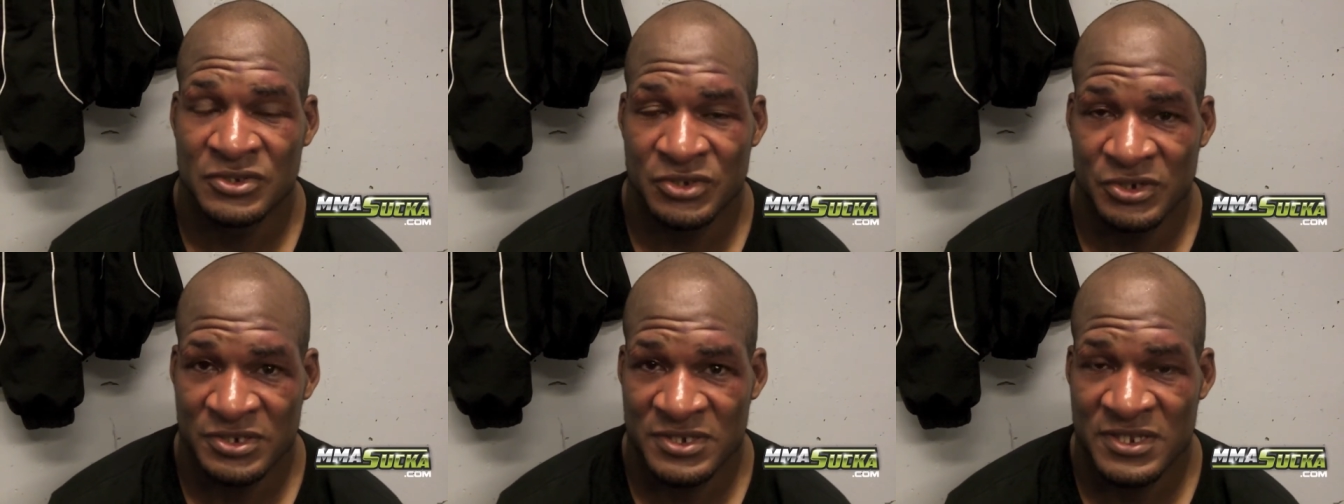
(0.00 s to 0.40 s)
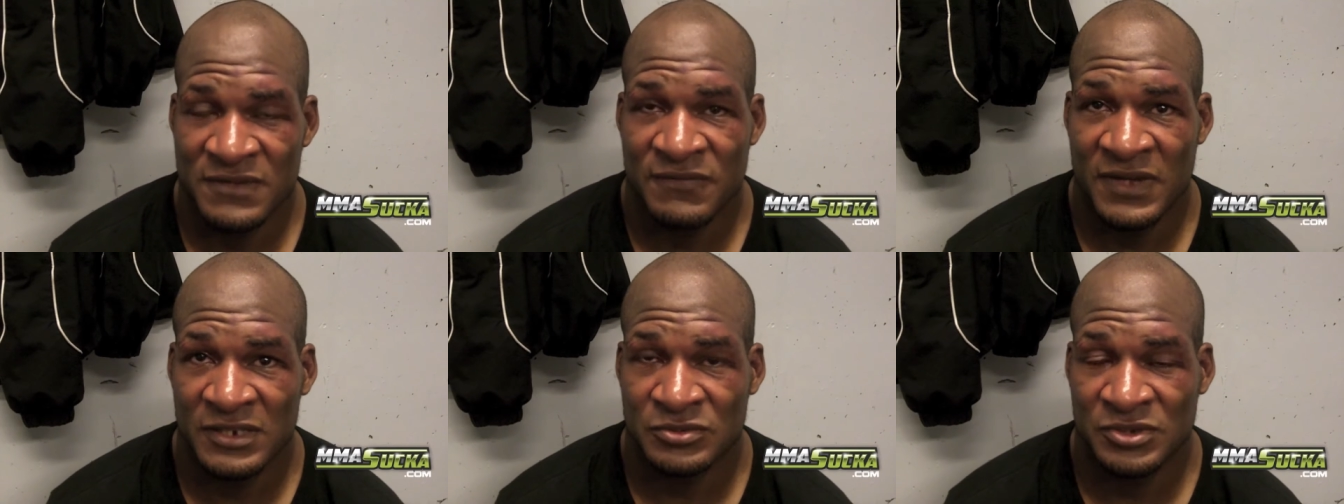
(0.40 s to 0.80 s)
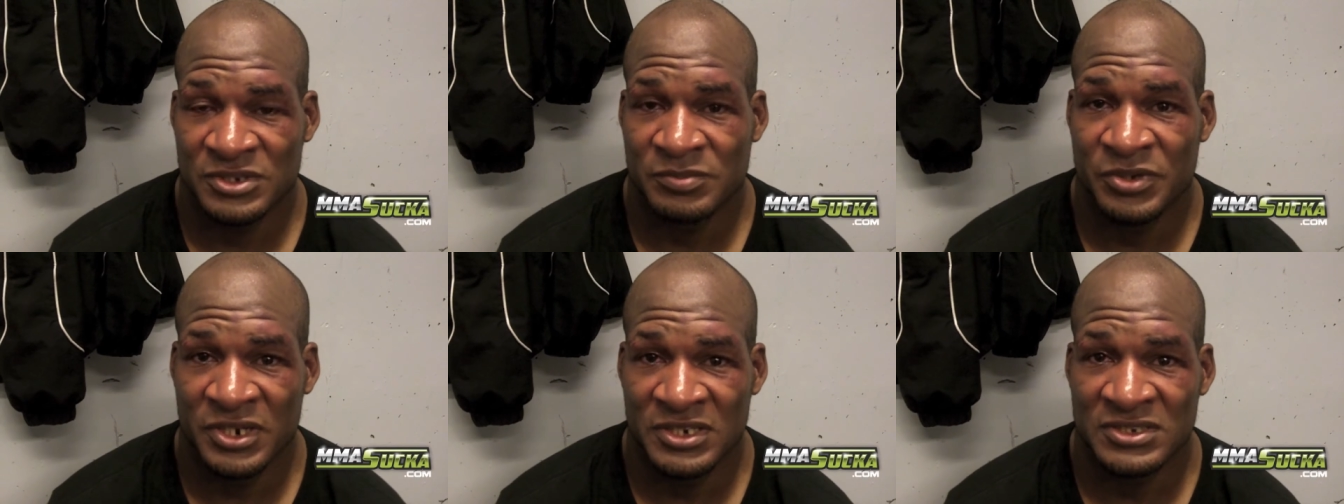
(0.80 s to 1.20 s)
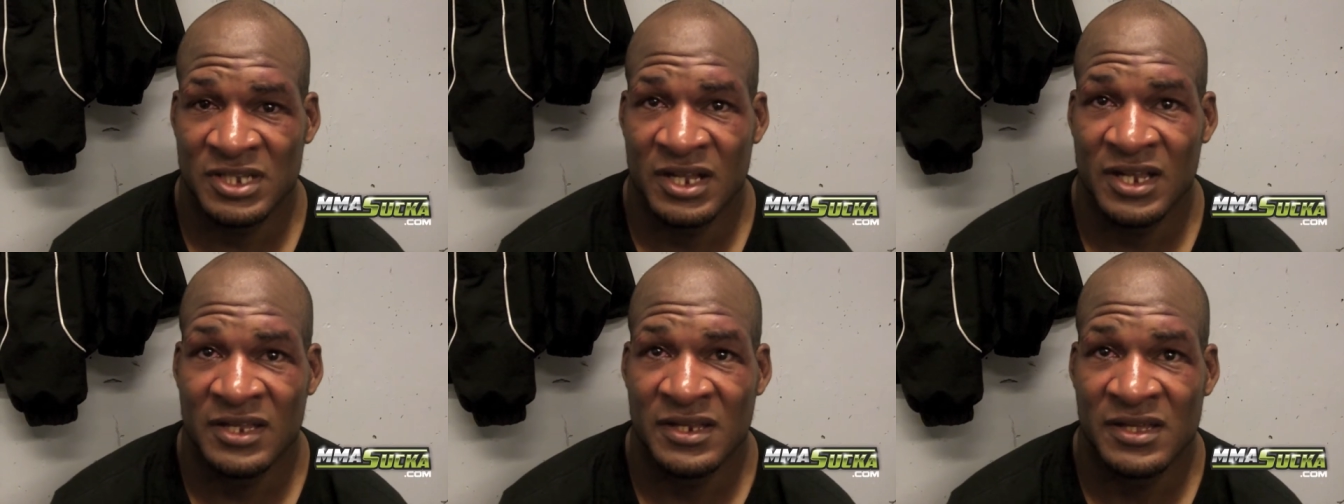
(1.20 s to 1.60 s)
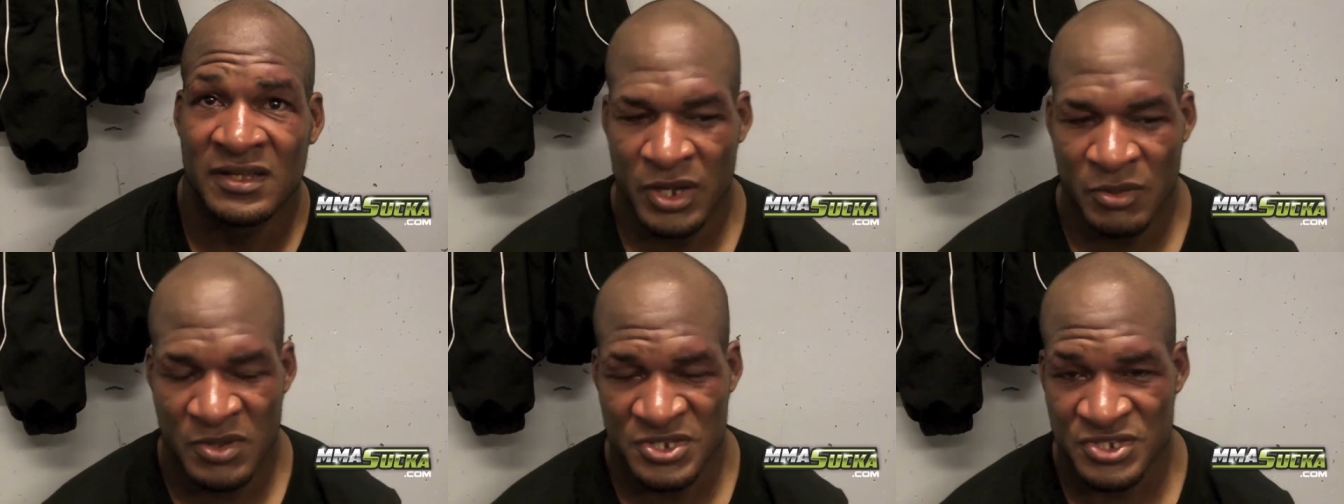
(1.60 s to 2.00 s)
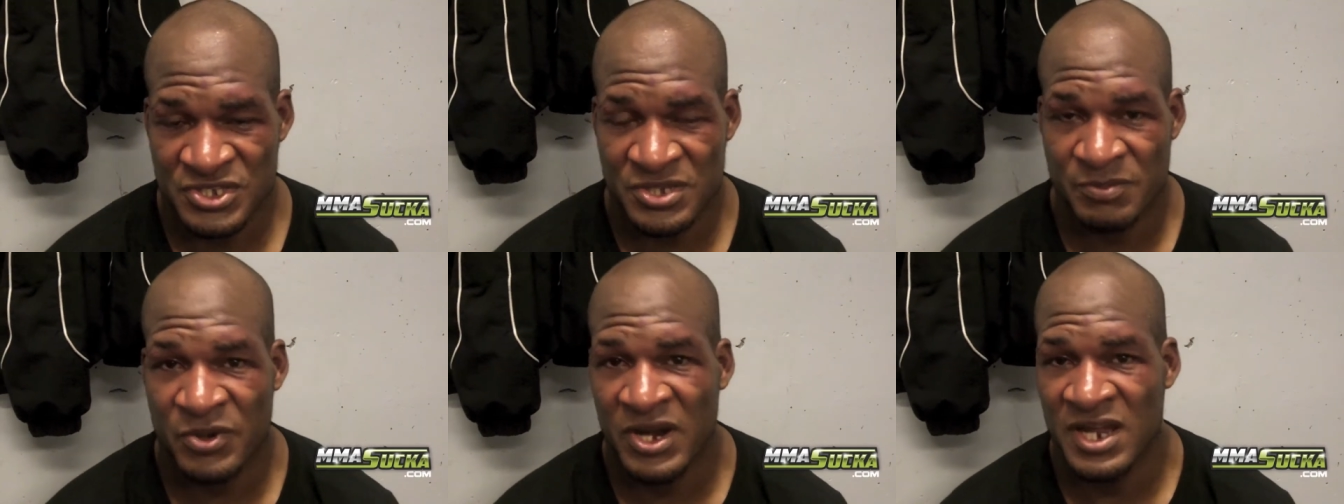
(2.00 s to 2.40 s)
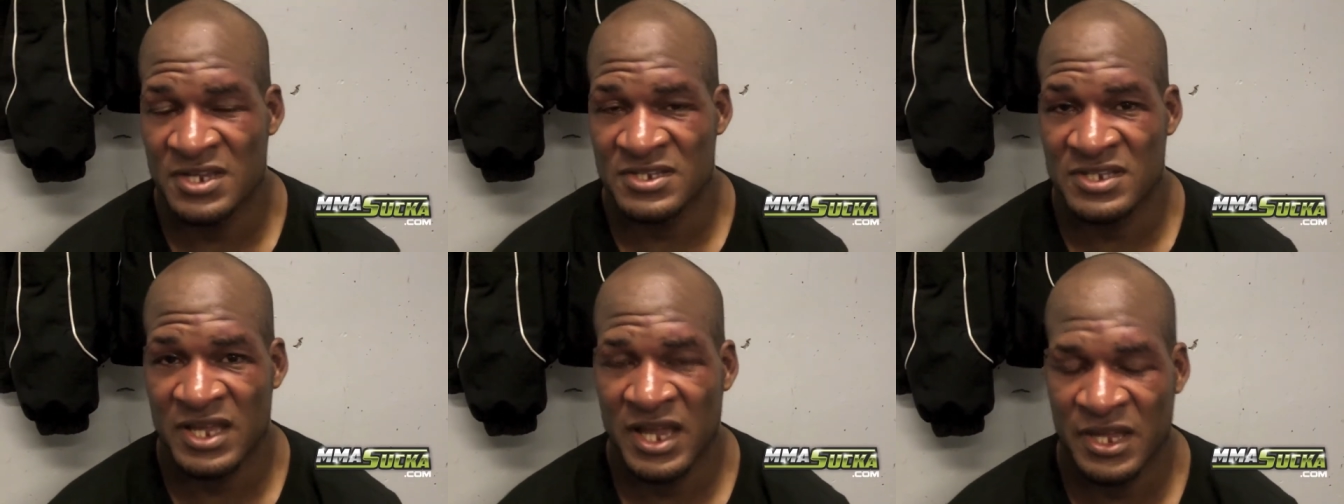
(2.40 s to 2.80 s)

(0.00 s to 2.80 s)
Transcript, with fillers: so his defense was pretty solid. No, I wasn't surprised.